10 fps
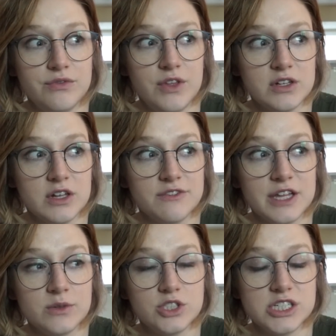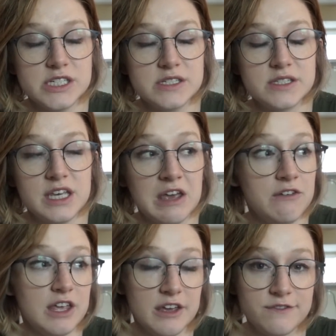their love language is
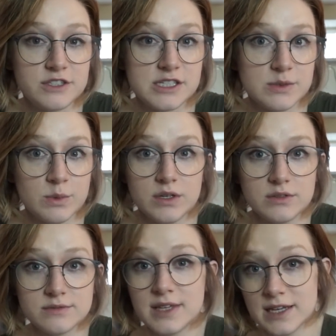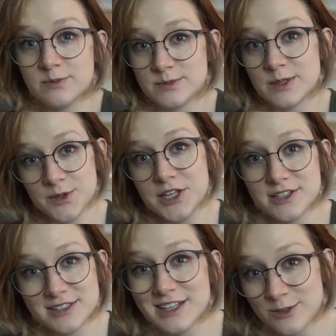giving gifts, well, get them something
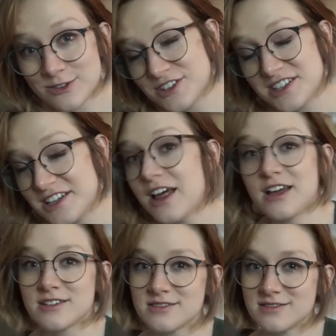that they would really like.